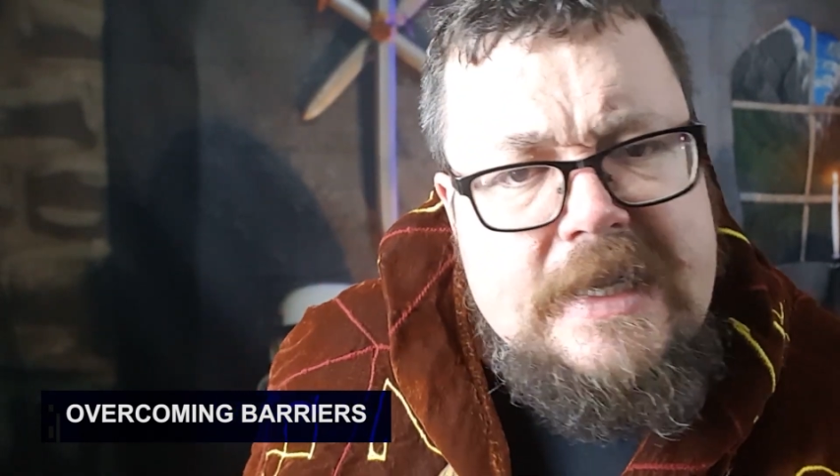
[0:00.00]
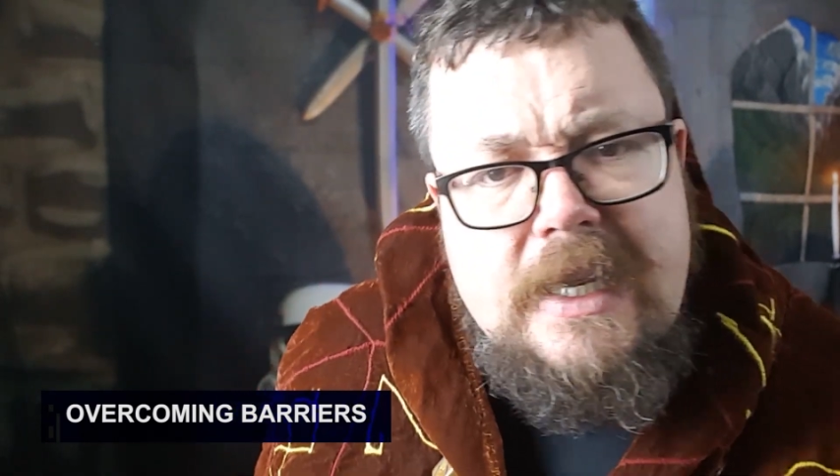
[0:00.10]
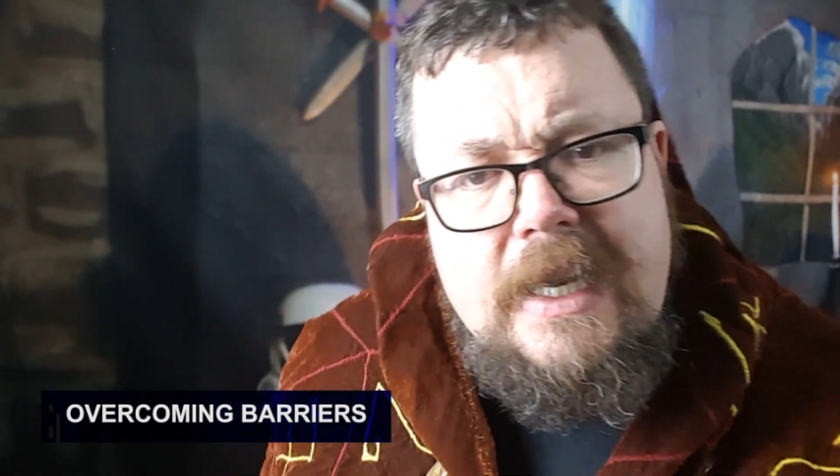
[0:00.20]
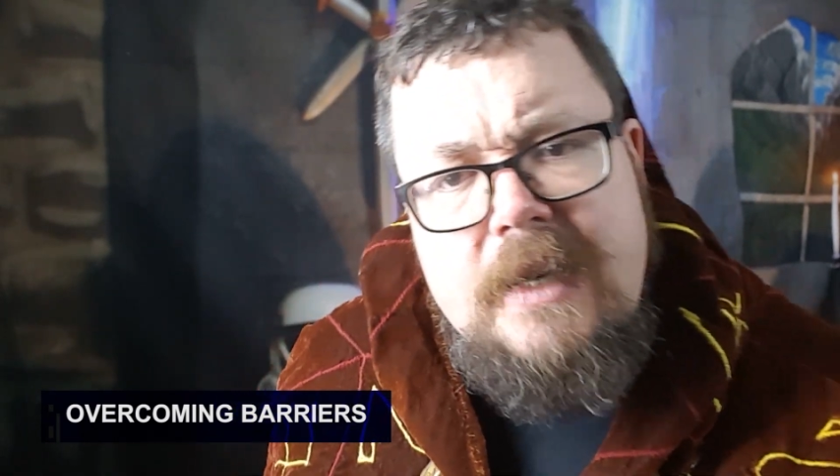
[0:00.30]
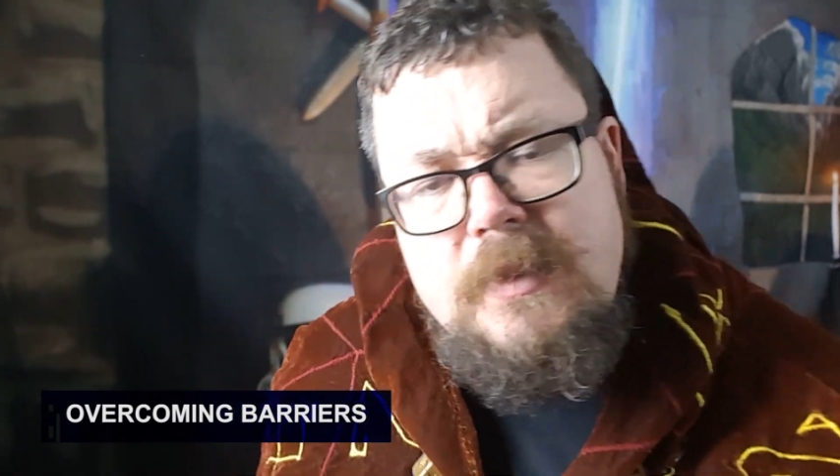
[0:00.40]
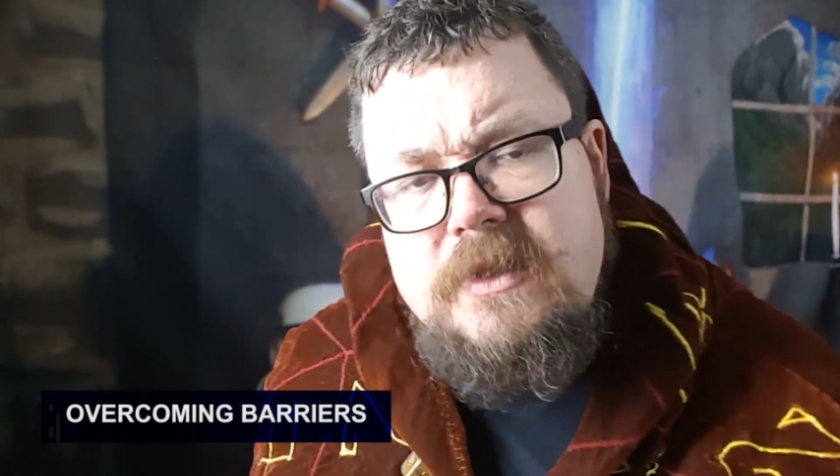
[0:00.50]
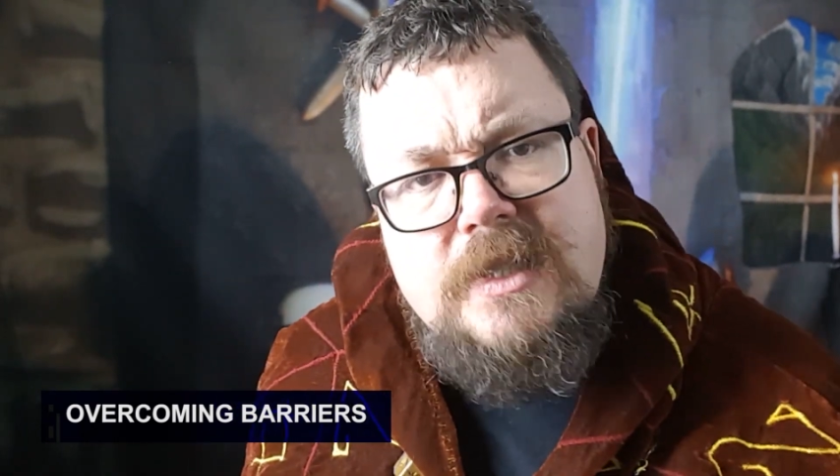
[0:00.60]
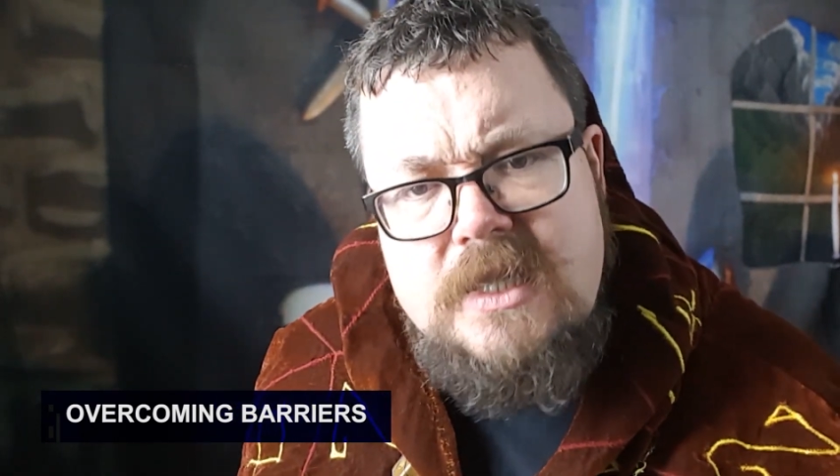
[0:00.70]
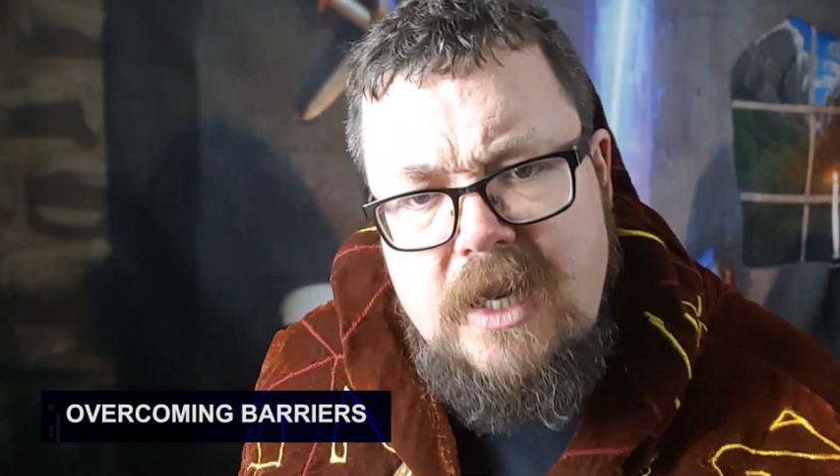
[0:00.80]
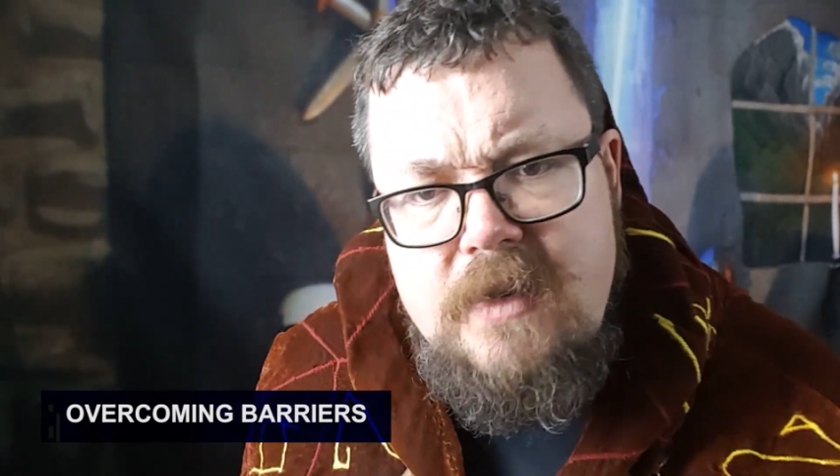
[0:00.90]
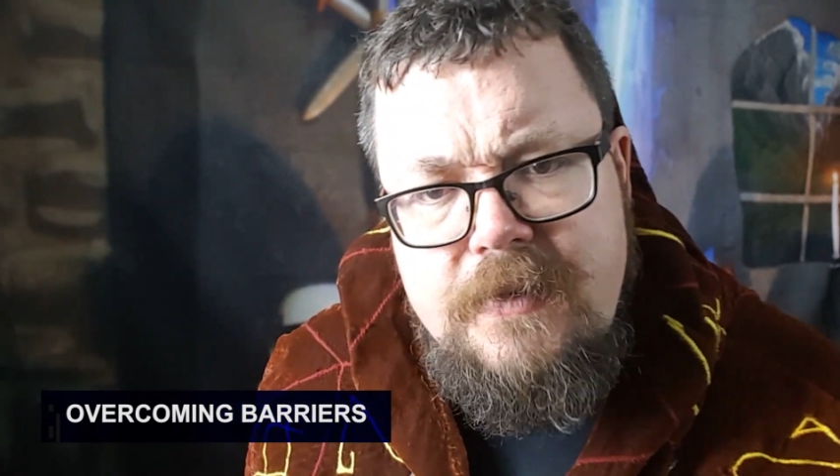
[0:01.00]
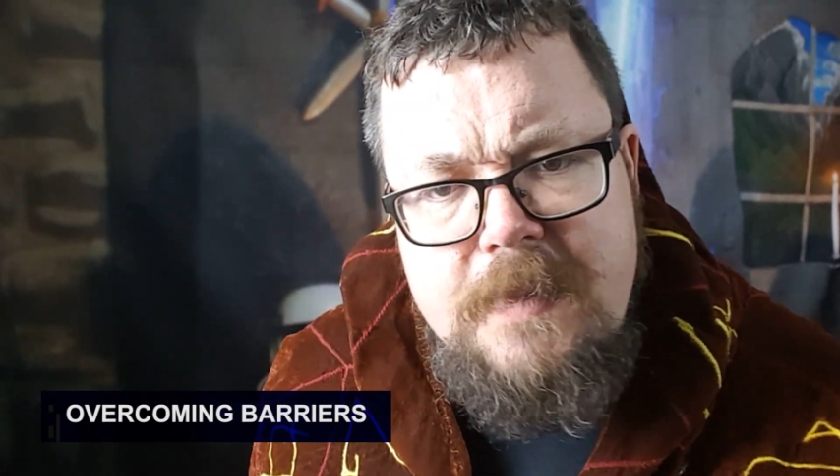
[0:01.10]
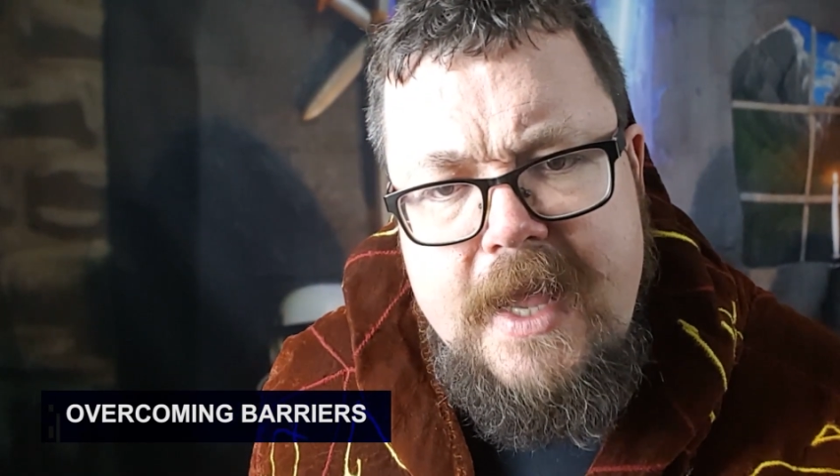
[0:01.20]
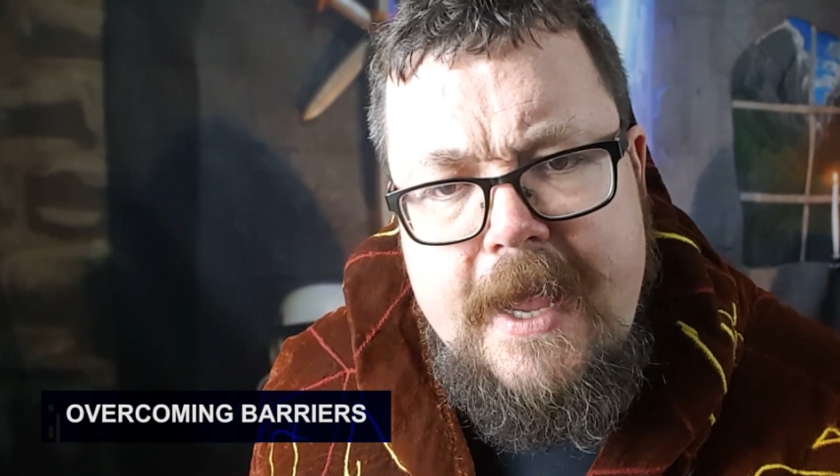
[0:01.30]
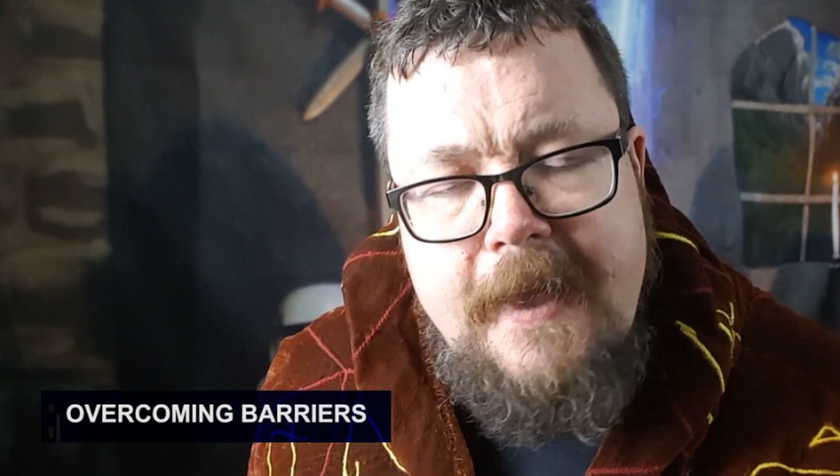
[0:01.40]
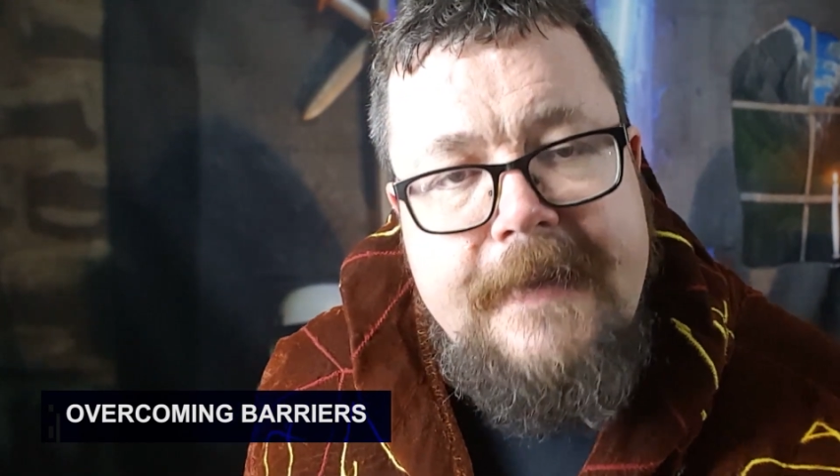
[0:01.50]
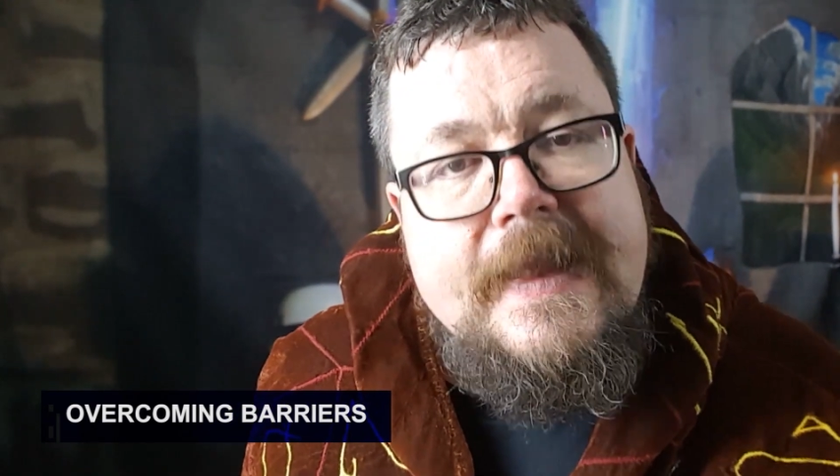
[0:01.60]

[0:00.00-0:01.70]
We'll just go from there.